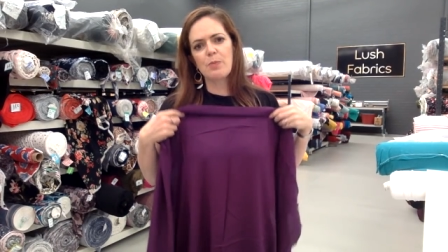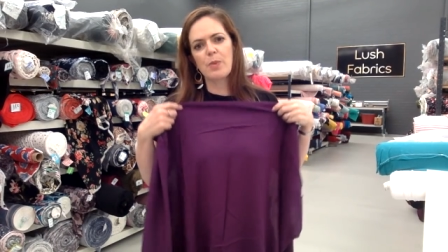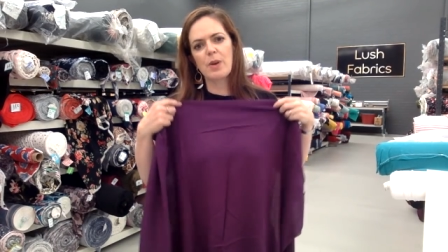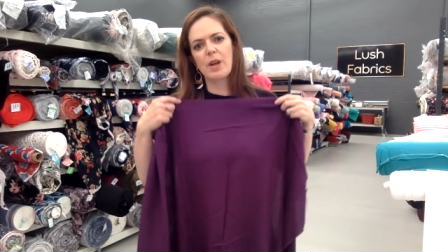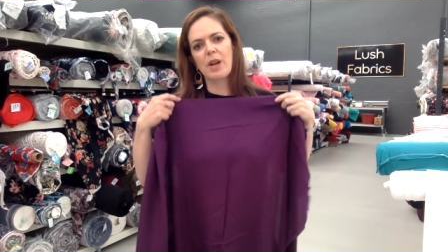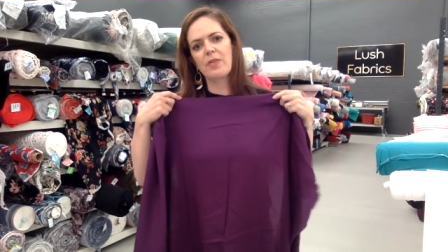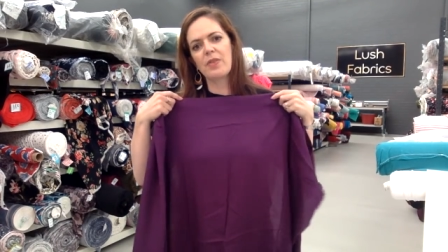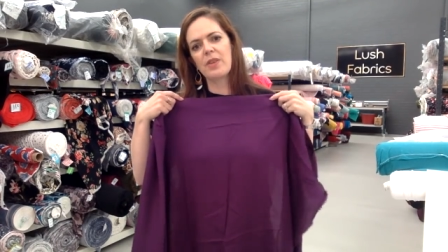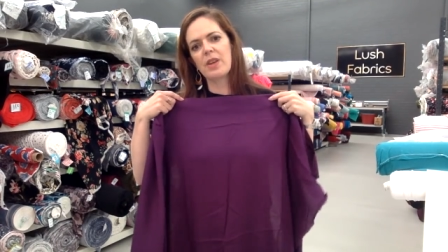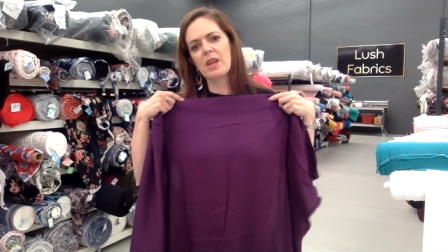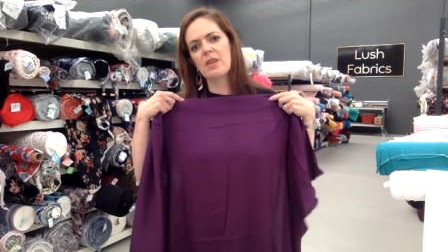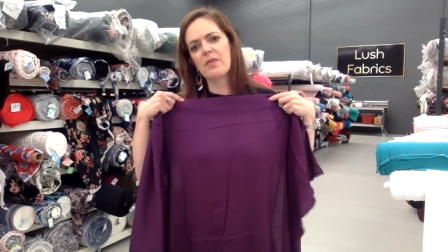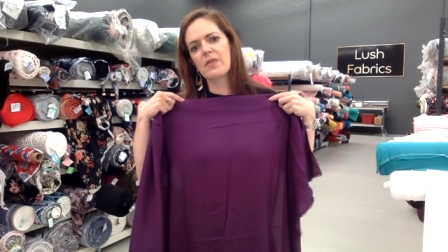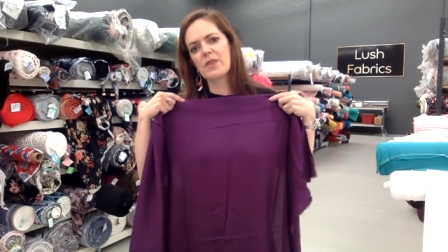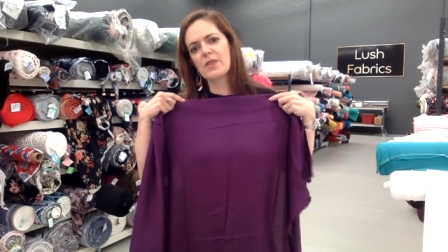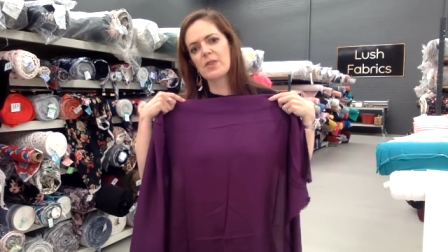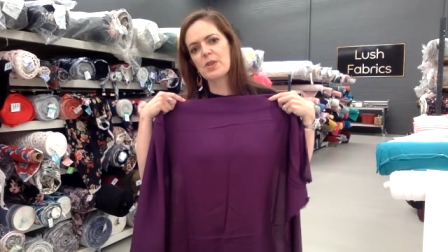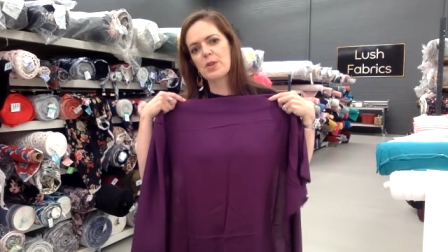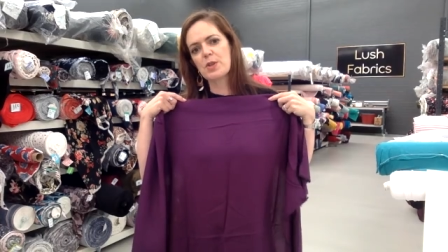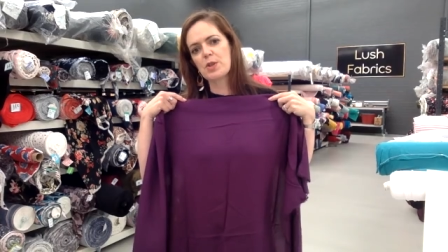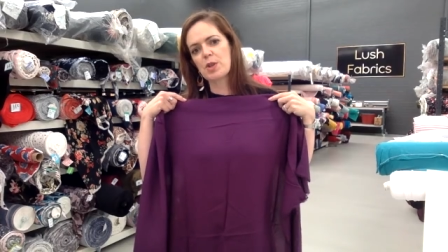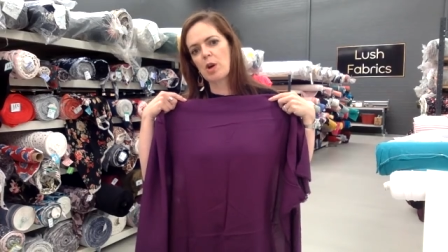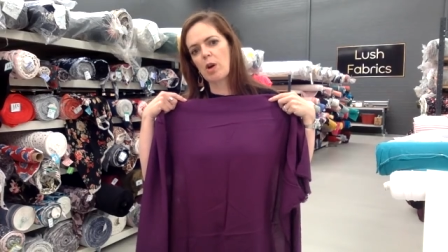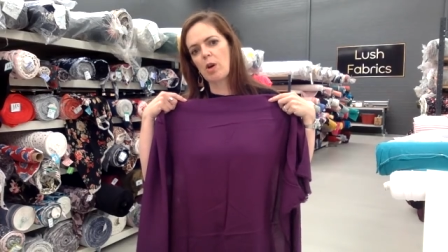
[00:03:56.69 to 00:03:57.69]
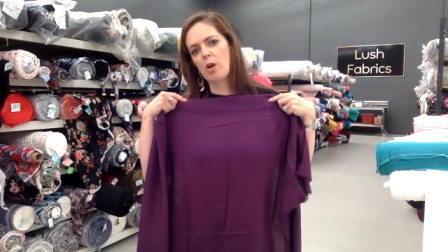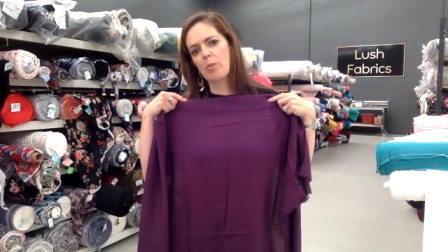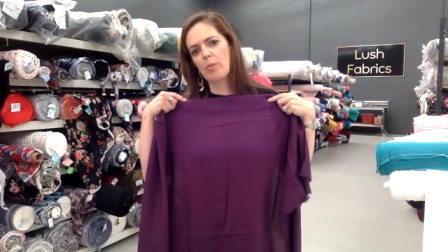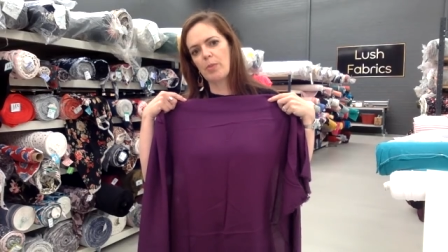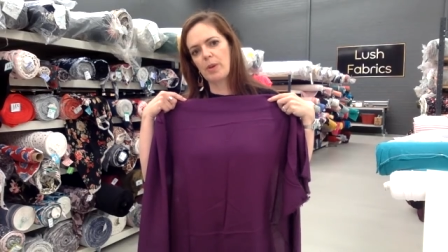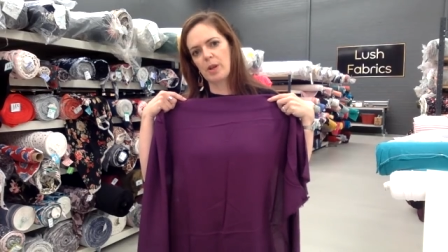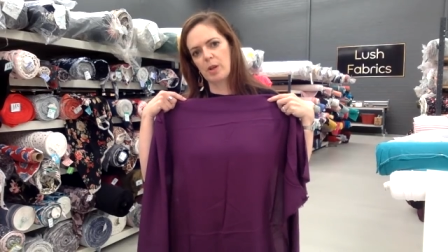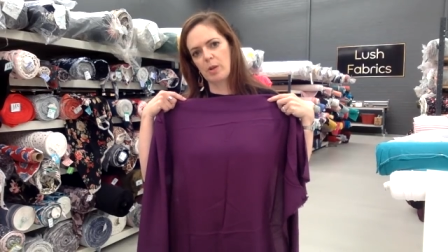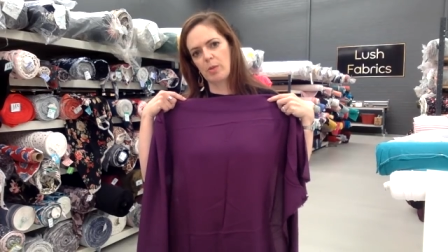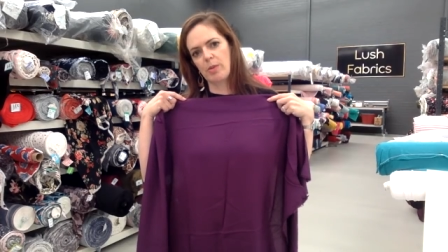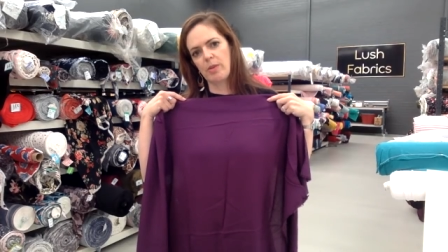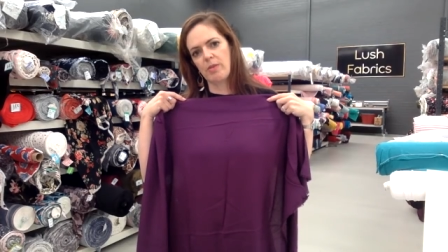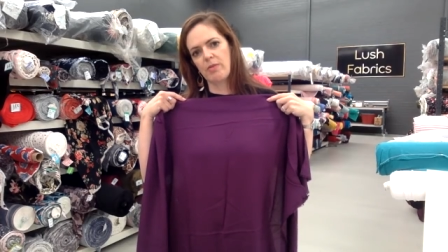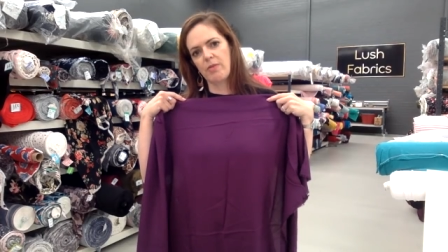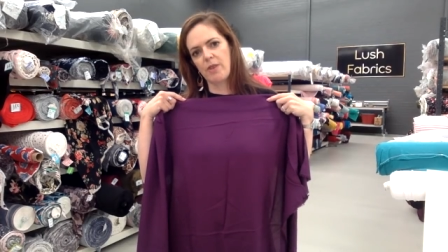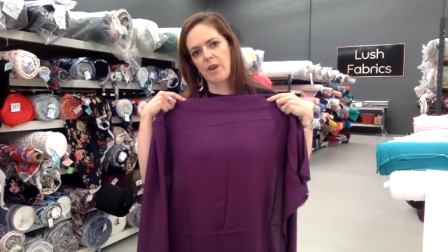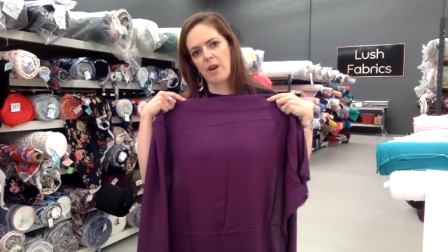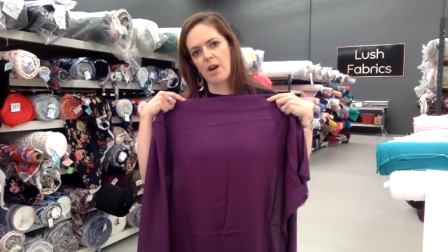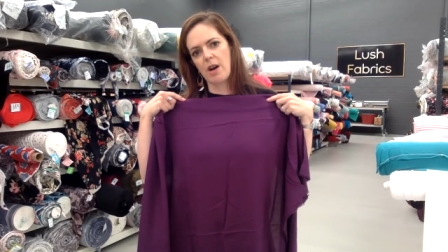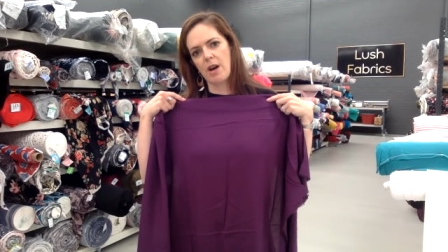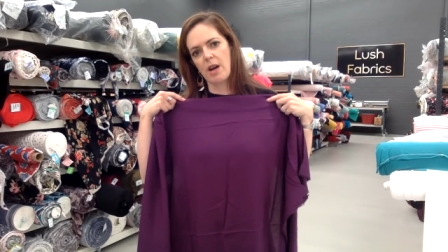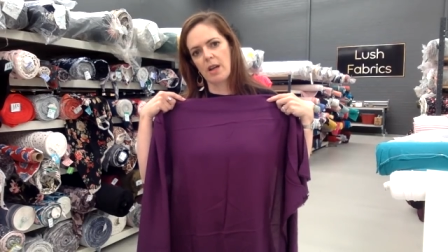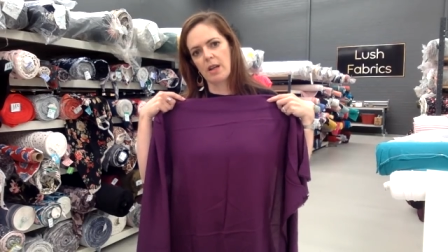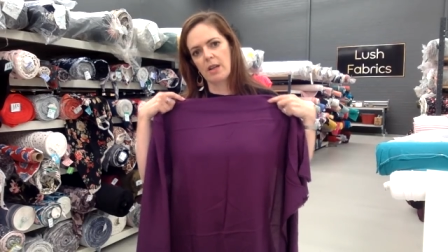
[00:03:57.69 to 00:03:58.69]
but I think if it's a top, it'll be
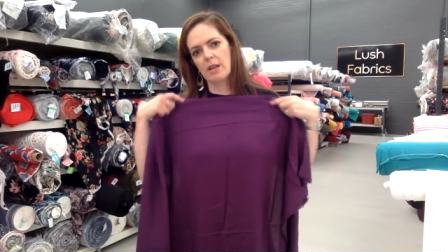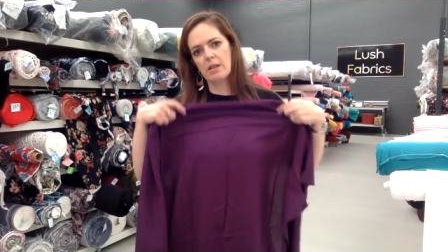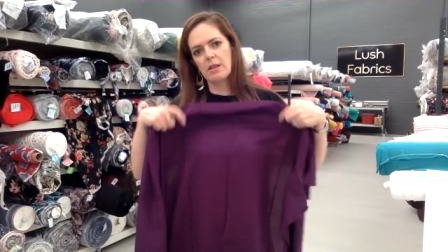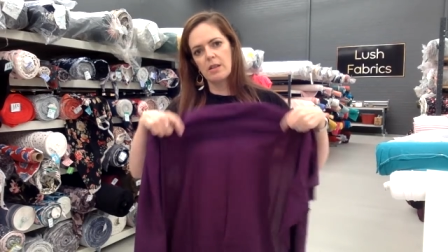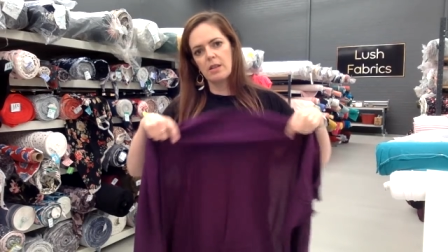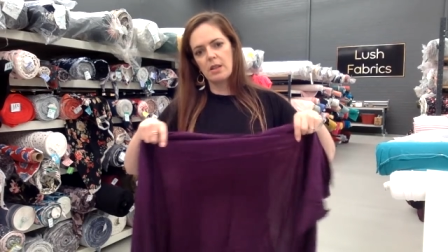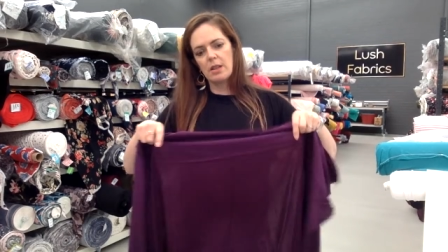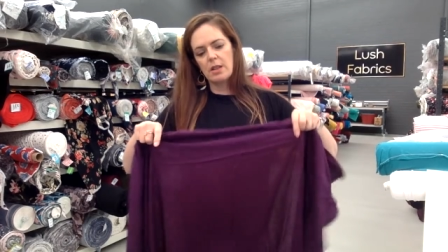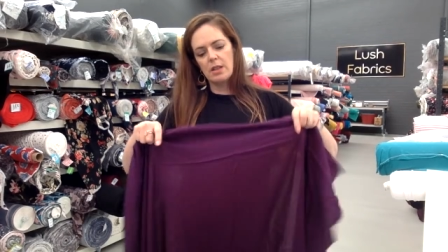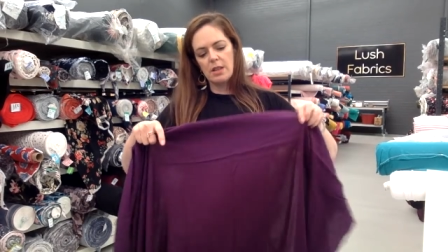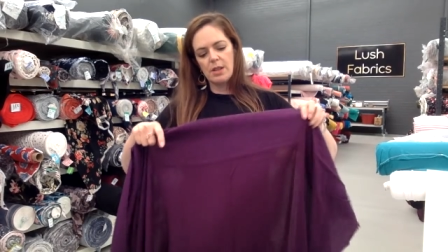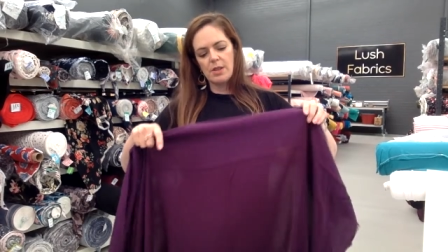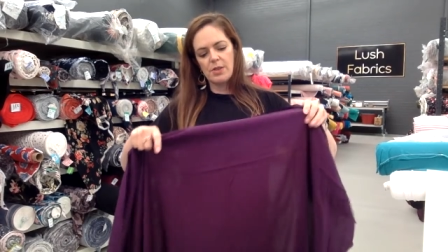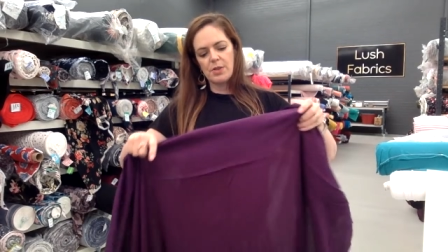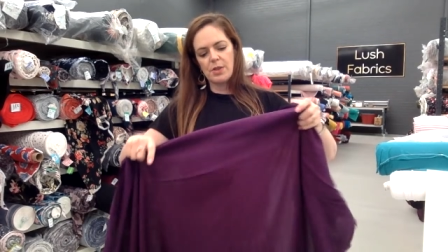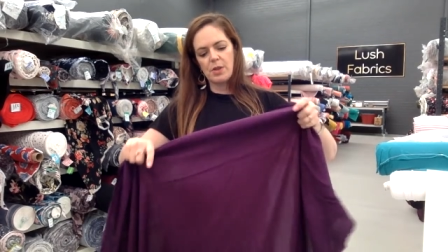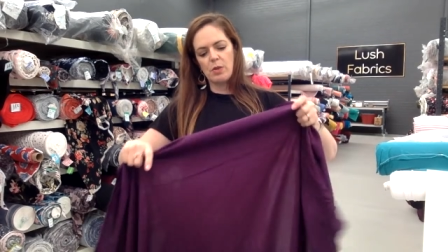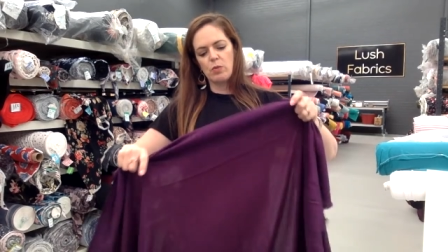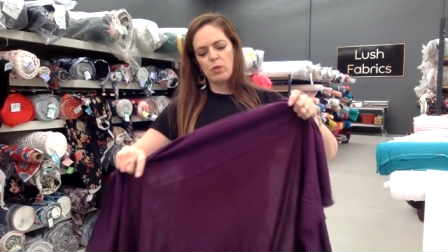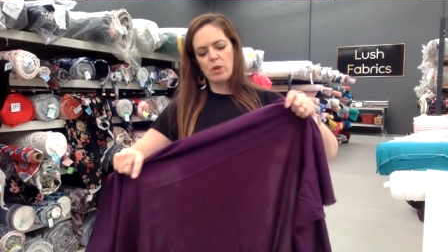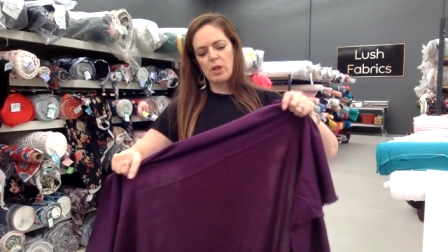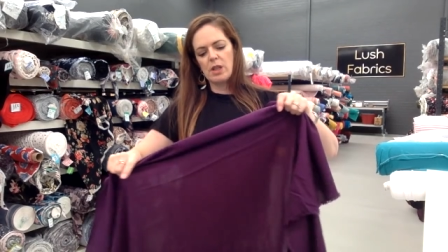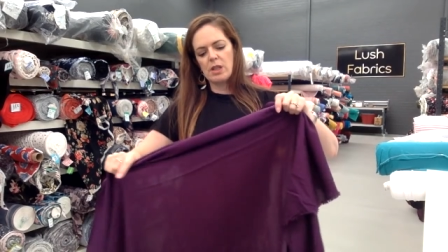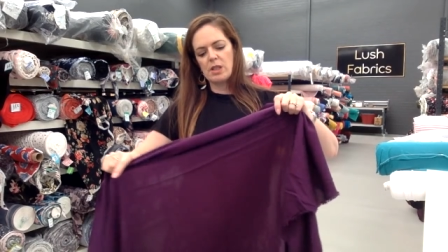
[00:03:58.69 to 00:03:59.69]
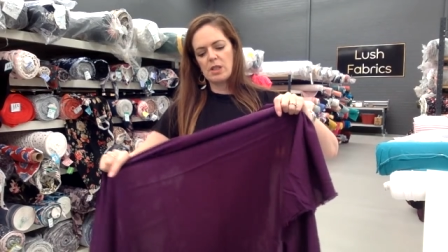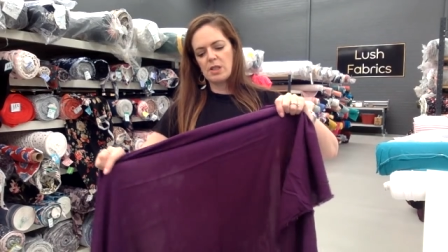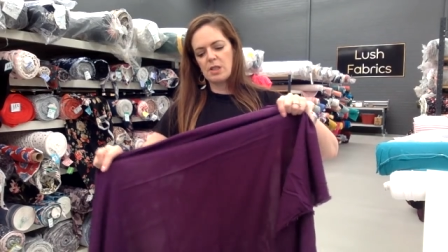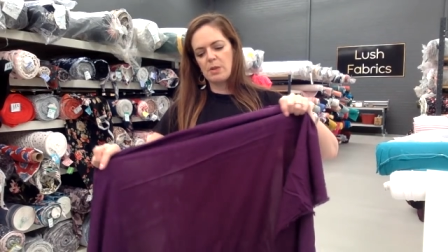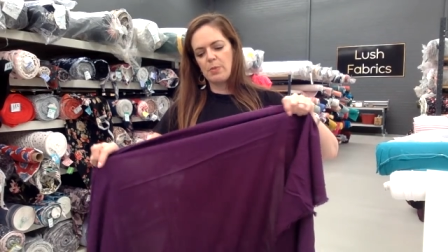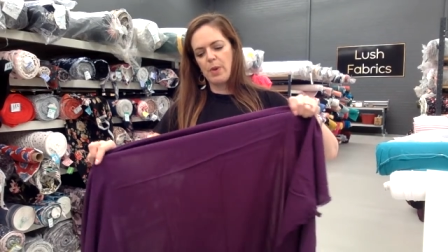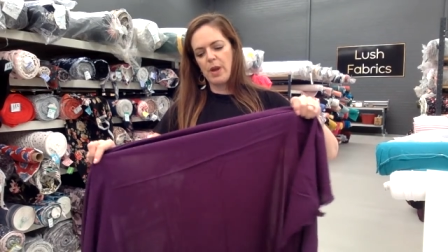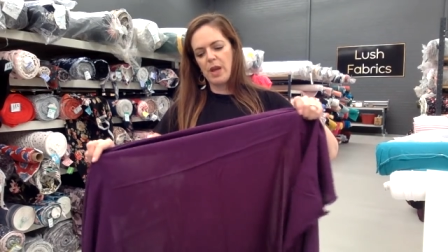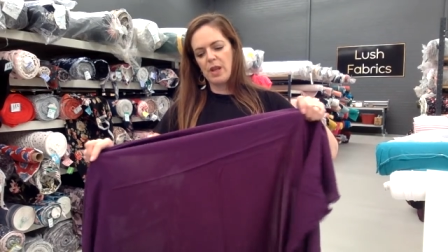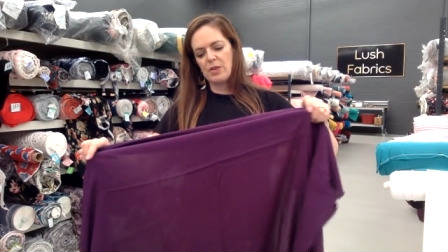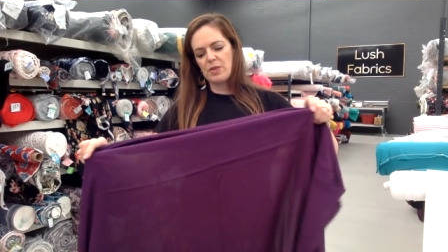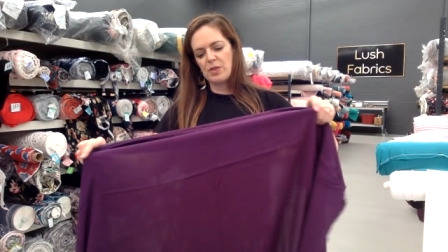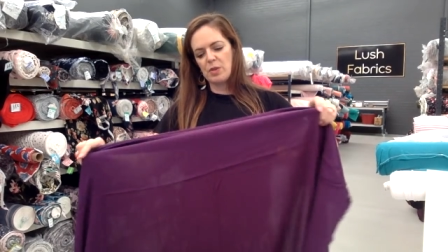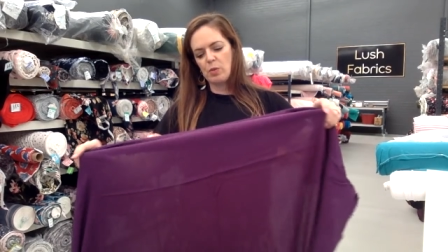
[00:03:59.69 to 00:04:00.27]
fine. So it really just depends